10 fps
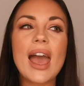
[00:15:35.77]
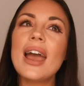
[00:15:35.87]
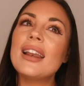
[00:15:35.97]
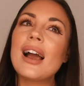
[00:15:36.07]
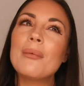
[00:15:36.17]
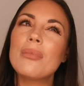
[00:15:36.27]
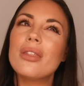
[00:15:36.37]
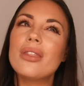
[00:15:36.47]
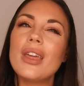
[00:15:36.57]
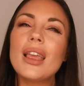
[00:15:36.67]
And I'm
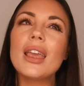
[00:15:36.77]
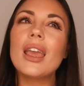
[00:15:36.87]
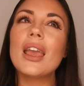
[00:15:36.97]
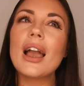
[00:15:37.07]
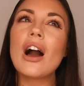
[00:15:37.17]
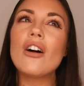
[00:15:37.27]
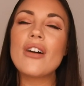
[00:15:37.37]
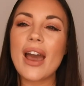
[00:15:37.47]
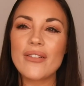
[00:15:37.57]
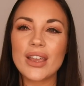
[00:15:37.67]
thinking
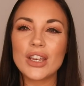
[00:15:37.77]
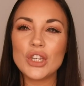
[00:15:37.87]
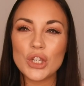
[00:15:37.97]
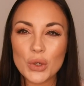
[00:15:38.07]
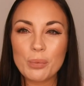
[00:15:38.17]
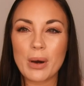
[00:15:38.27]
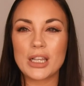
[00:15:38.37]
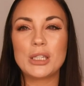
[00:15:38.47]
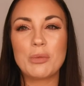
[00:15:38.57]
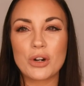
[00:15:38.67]
of having a new
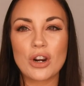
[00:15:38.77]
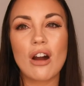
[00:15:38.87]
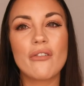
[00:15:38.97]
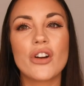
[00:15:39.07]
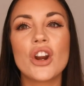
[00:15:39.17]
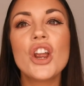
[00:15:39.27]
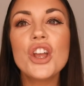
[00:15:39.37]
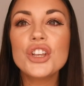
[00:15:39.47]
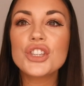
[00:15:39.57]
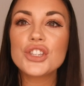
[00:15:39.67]
passport cover.
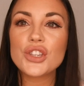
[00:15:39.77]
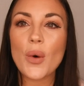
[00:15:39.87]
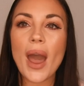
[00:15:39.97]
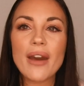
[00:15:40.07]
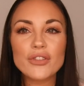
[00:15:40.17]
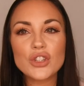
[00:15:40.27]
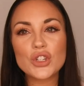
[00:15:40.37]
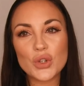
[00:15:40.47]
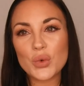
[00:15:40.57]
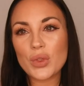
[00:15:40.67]
So I have
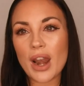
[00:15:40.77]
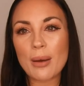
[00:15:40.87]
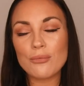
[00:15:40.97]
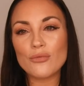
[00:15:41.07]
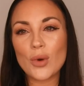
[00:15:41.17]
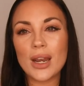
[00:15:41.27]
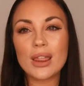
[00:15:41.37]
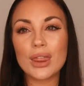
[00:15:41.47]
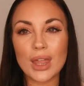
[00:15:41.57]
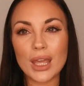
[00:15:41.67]
two that I'm
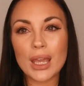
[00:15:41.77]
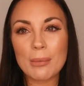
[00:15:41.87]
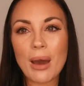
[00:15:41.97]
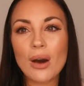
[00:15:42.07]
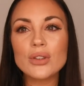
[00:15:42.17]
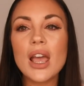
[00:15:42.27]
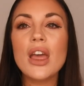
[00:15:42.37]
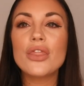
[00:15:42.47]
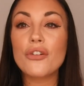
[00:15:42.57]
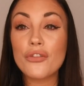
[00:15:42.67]
really thinking about.
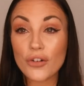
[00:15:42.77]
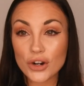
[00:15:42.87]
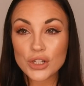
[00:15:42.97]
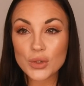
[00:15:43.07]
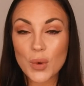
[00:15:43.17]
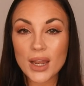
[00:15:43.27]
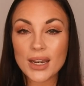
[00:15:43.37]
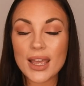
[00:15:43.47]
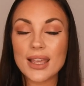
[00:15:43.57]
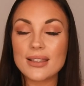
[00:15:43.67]
The first
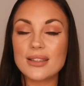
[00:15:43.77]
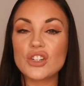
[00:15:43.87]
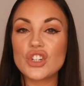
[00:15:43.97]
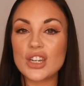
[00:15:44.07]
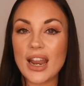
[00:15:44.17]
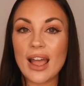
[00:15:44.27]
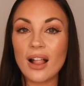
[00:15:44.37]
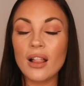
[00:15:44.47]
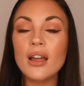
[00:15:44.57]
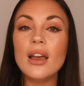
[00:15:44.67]
one is the
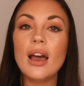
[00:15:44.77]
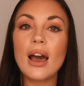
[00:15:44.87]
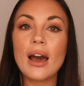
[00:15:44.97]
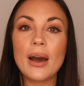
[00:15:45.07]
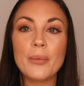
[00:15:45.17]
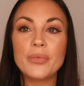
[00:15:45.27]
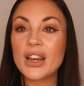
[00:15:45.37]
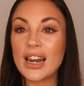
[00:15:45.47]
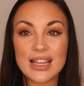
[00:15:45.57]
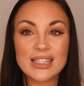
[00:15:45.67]
Chanel,
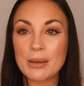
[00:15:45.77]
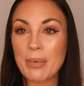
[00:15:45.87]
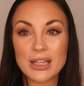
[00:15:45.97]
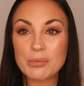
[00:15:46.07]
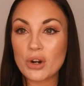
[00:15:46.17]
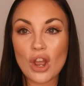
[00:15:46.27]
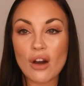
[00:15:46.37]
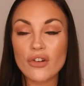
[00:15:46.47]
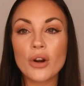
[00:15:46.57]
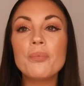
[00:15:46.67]
the classic passport
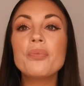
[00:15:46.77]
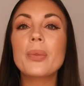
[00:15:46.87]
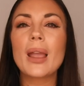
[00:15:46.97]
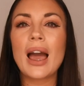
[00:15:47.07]
cover.